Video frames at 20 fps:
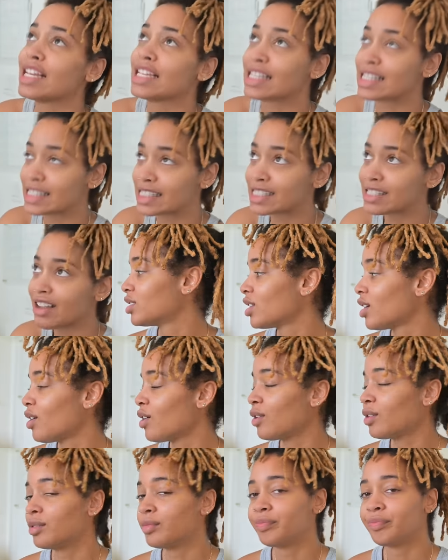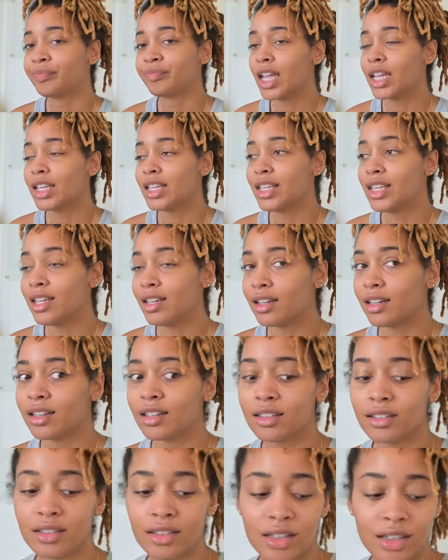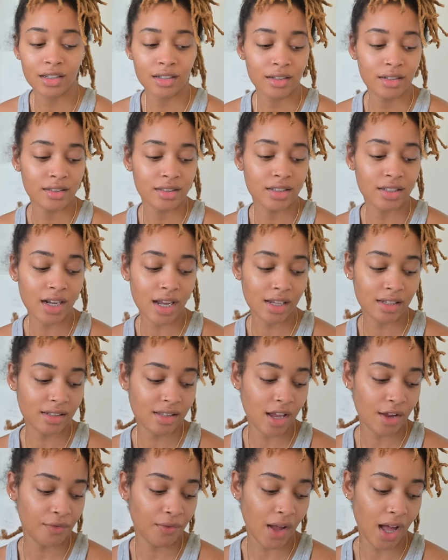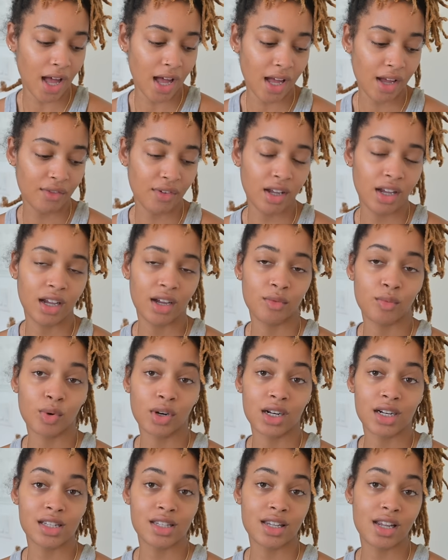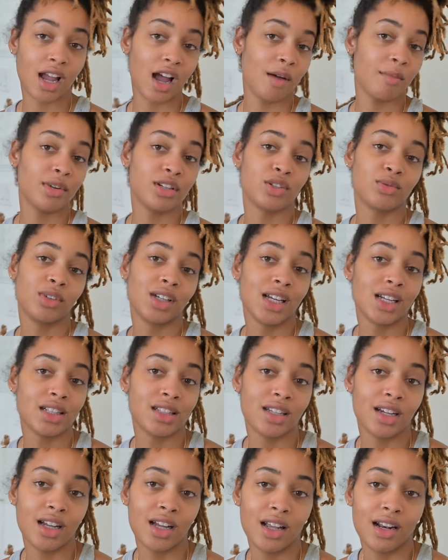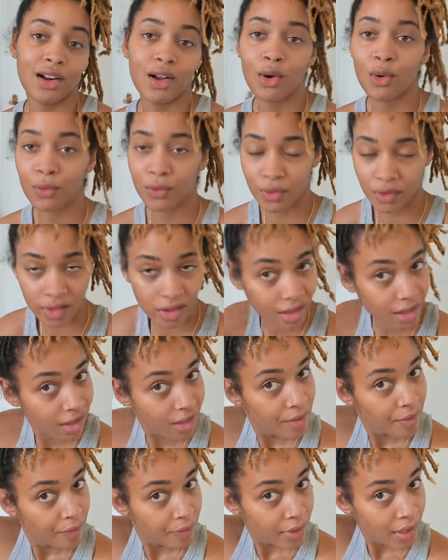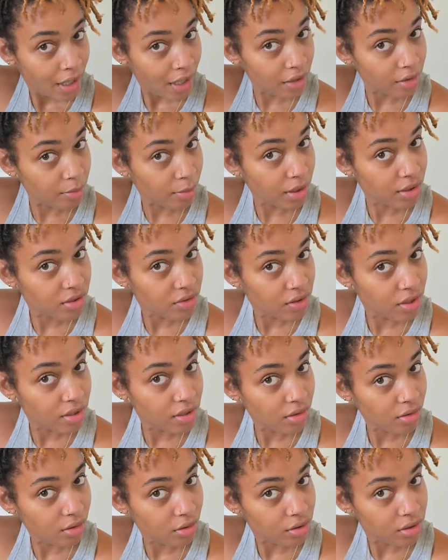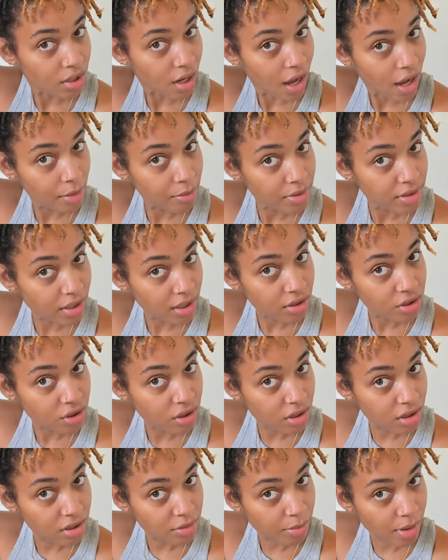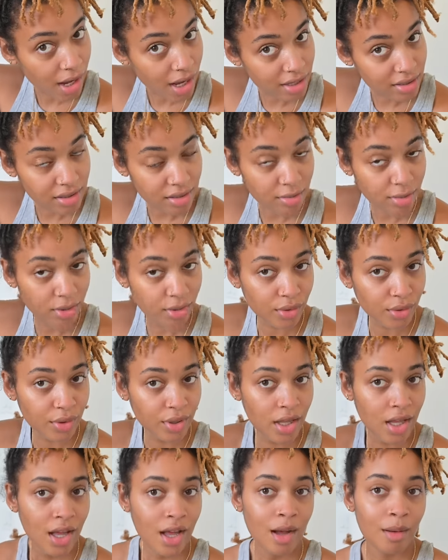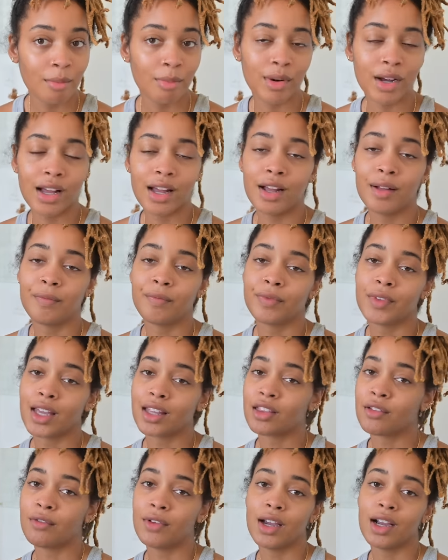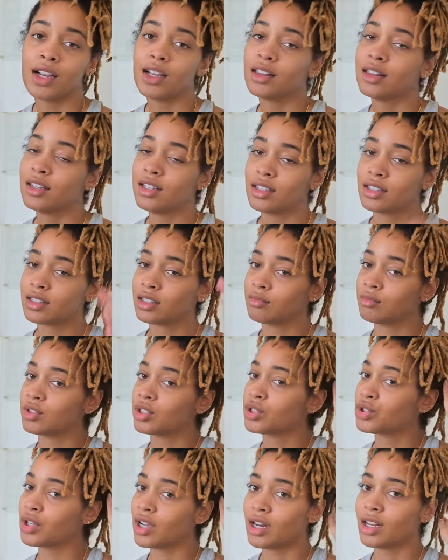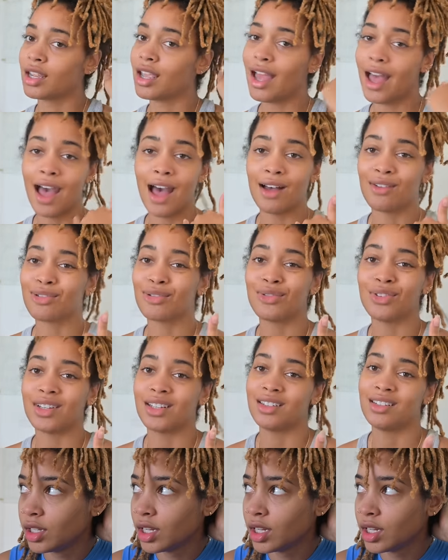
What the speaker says: So yeah, today's day 5 and we're gonna see how much we get done. Hopefully as much of this little top section as possible, but at the very least, I'm just trying to get half of it.